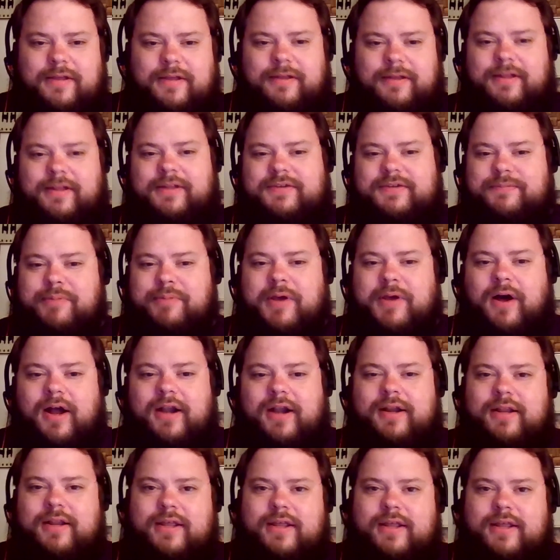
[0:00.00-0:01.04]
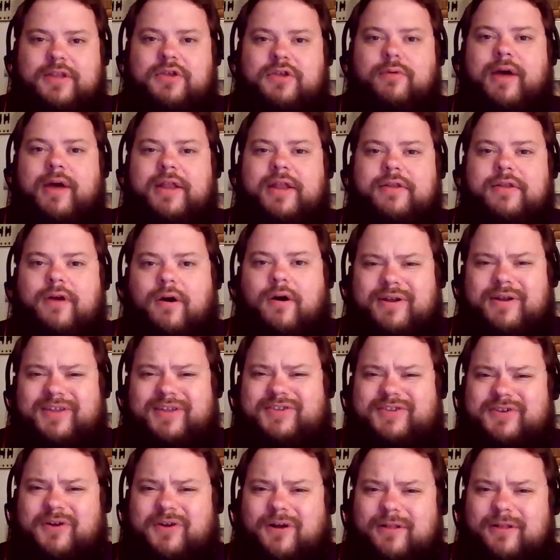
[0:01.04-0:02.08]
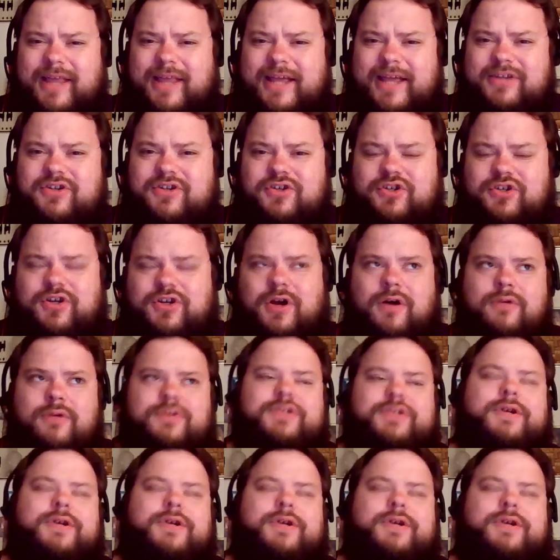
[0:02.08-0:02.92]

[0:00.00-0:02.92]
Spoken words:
it's beyond innuendo, and it's an all ages show.